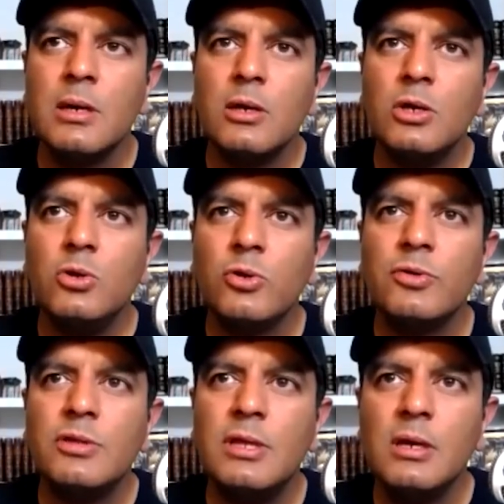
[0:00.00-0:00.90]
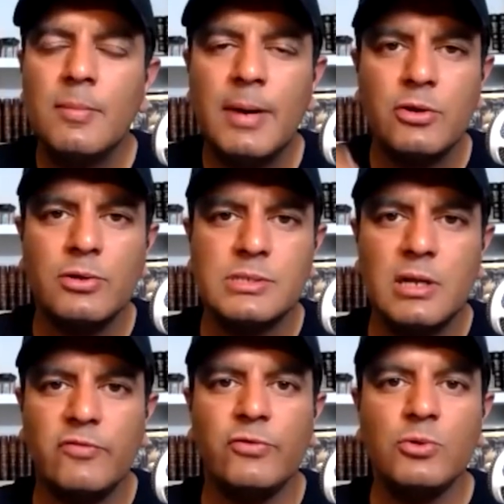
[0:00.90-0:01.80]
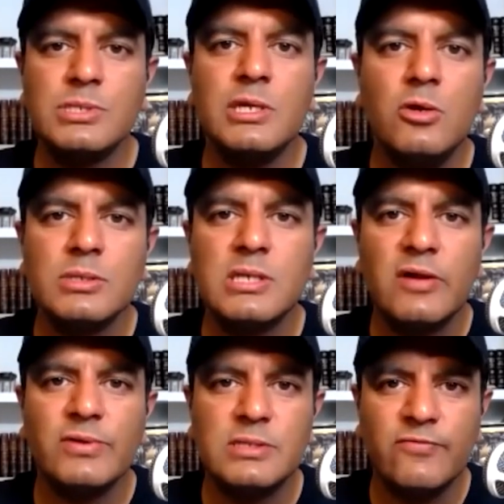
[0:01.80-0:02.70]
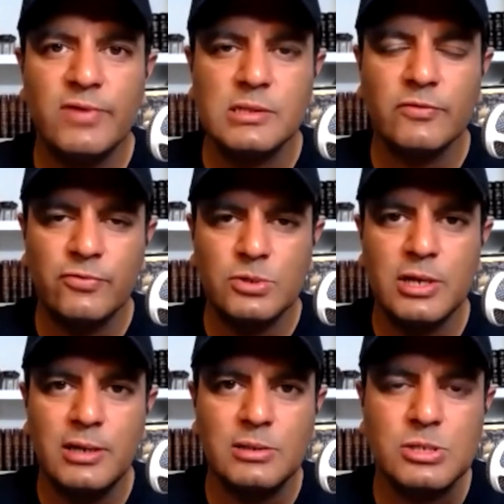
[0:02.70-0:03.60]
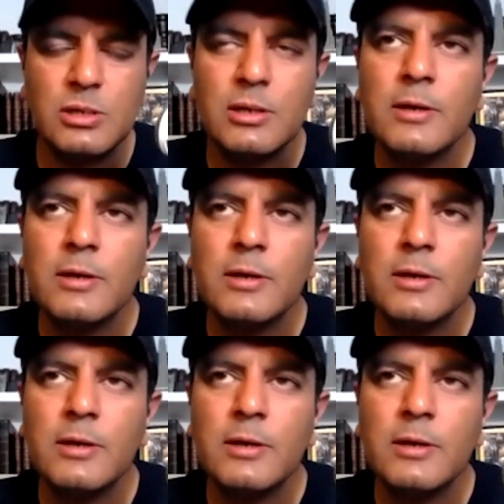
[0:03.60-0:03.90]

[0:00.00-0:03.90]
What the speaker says: You don't think about yourself. You see yourself as the vessel for change.